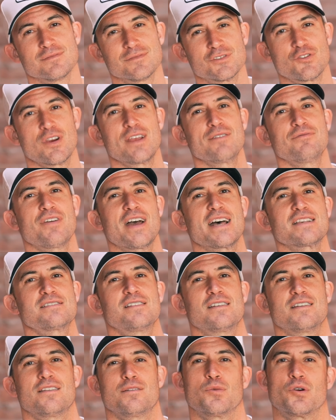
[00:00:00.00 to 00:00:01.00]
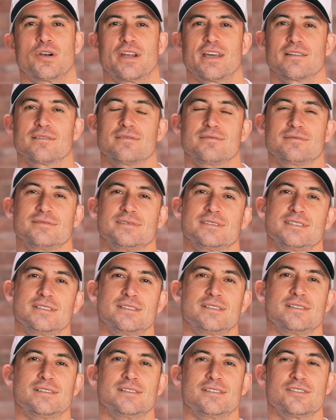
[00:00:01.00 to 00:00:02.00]
Train fasted in the morning.
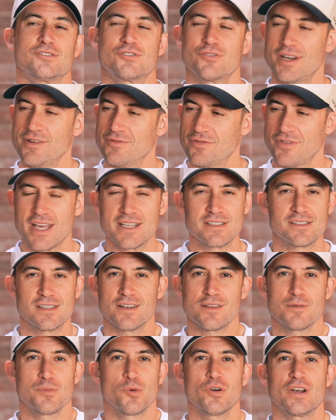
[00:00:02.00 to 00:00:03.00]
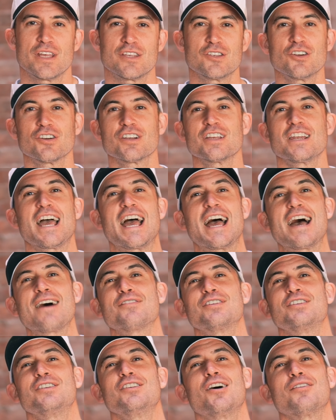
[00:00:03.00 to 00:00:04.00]
Train fasted in the morning. You're gonna have
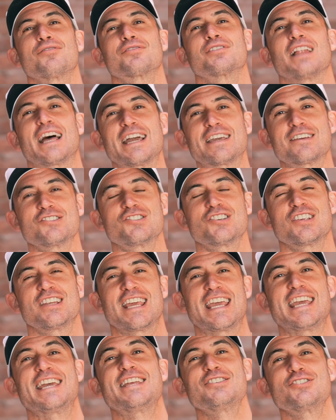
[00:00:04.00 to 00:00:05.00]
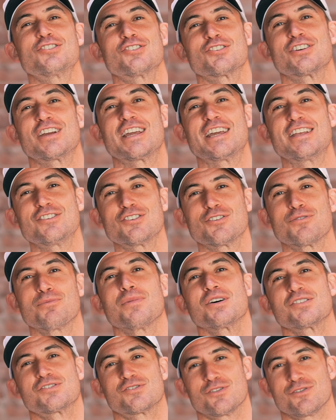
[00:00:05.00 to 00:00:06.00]
enough glycogen in your, in your
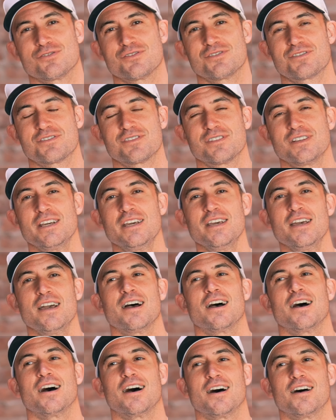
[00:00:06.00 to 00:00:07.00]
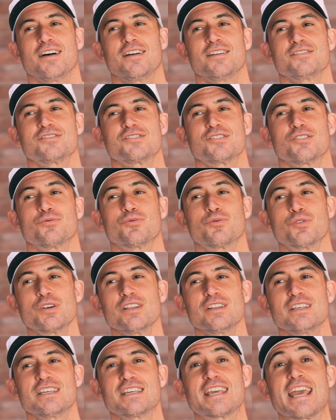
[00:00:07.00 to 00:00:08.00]
muscles uh, to
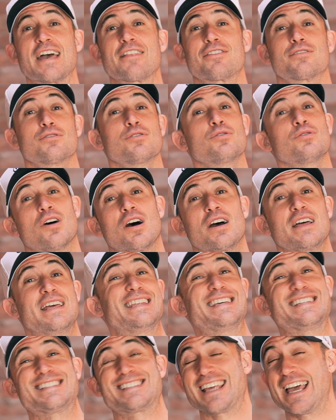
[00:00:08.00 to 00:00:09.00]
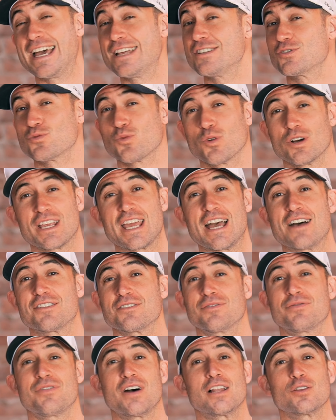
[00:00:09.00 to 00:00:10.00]
really get through a, an intense workout
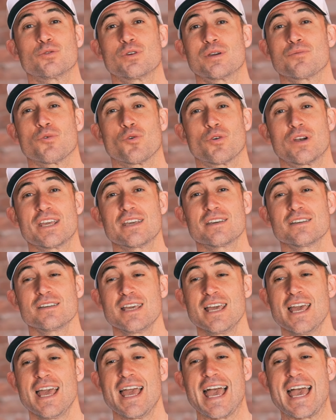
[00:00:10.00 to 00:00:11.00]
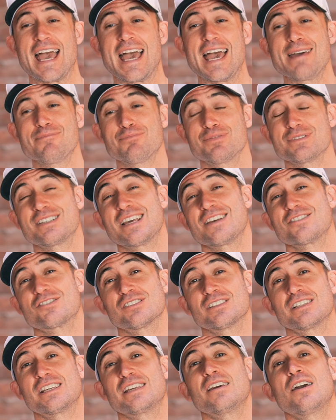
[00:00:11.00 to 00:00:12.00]
the following morning and
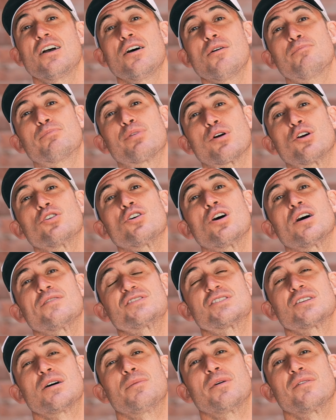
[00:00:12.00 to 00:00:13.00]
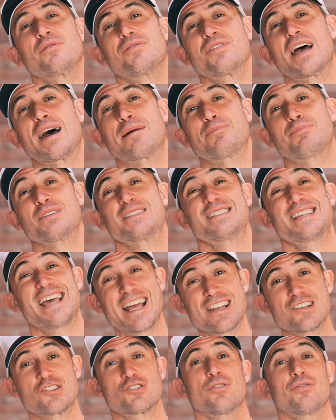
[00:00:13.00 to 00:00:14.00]
potentially burn off some of that
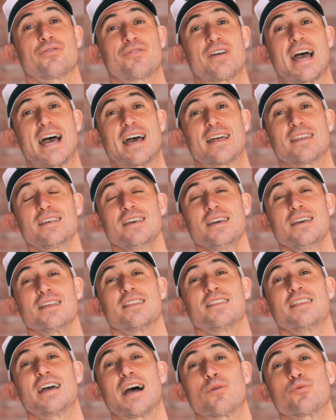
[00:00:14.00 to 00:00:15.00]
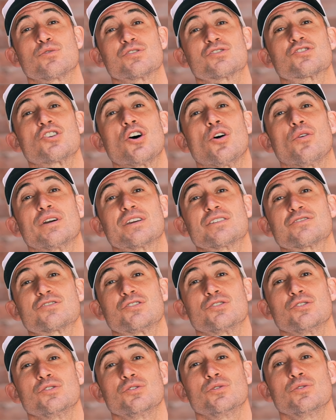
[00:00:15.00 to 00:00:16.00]
potential fat that was going
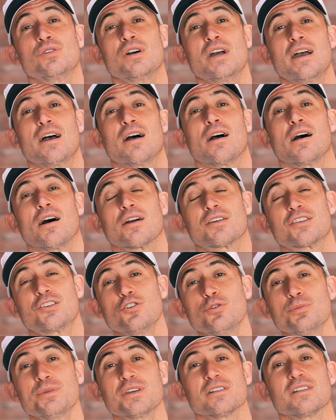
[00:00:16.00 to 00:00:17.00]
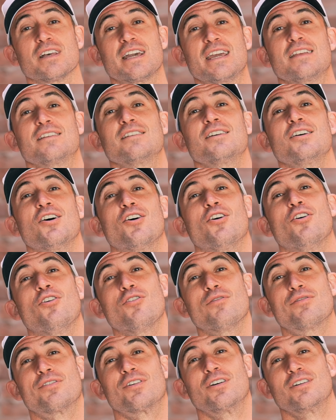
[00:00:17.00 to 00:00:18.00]
to accumulate
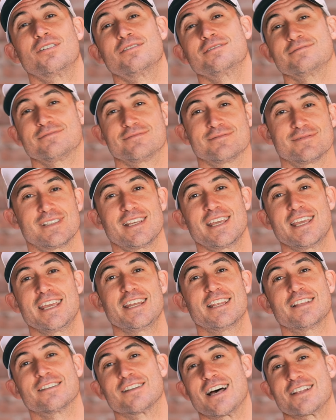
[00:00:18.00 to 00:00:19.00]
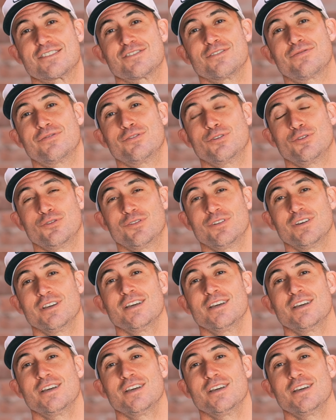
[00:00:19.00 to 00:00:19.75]
over eating lots of food